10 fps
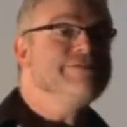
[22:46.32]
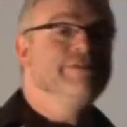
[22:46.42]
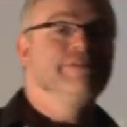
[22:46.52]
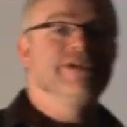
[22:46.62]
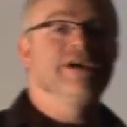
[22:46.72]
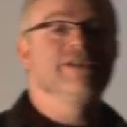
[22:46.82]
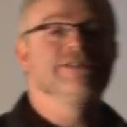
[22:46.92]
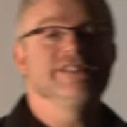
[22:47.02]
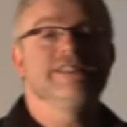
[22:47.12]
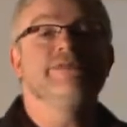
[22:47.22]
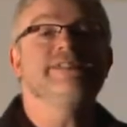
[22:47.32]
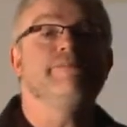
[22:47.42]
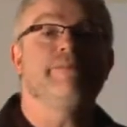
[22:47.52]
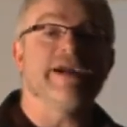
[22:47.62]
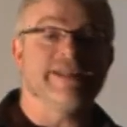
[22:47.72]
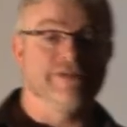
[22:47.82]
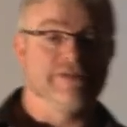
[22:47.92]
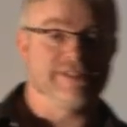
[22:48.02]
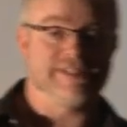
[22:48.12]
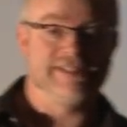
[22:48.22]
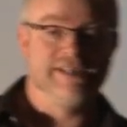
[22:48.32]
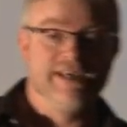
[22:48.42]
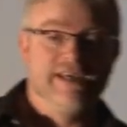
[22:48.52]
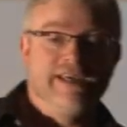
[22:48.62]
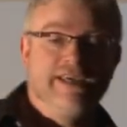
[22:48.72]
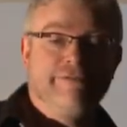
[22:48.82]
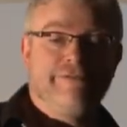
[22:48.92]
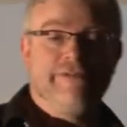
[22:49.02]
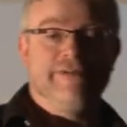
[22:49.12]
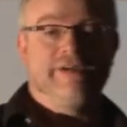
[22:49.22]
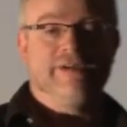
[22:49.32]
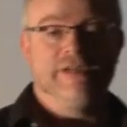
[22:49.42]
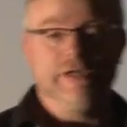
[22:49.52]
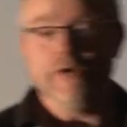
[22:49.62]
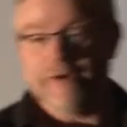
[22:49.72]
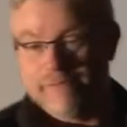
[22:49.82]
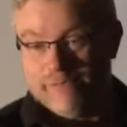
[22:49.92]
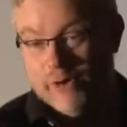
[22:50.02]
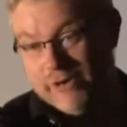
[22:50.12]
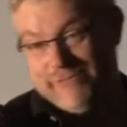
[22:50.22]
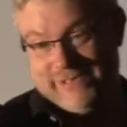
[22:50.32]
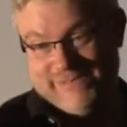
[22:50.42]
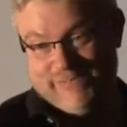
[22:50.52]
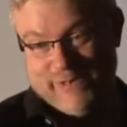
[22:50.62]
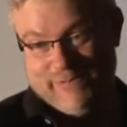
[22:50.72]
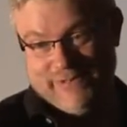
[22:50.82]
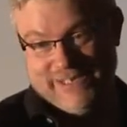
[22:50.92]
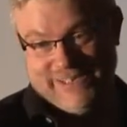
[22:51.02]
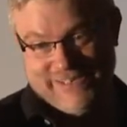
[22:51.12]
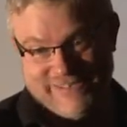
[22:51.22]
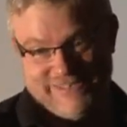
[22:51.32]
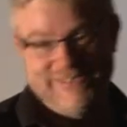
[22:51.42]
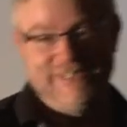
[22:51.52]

of immunology, there is a paradox. If you are boyfriends, probably. No?